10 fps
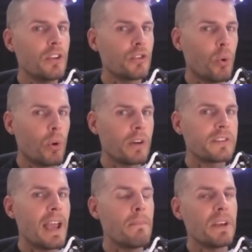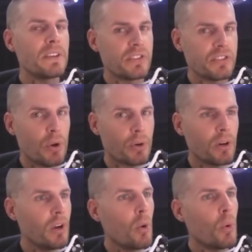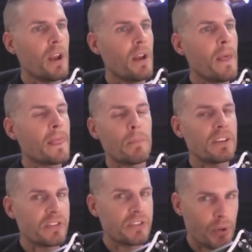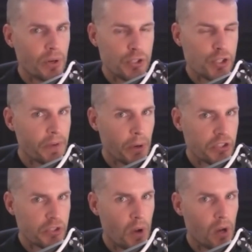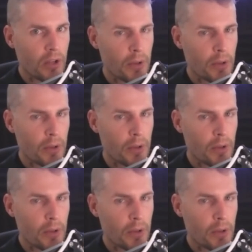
towards a business owner when the business owner niche is very small.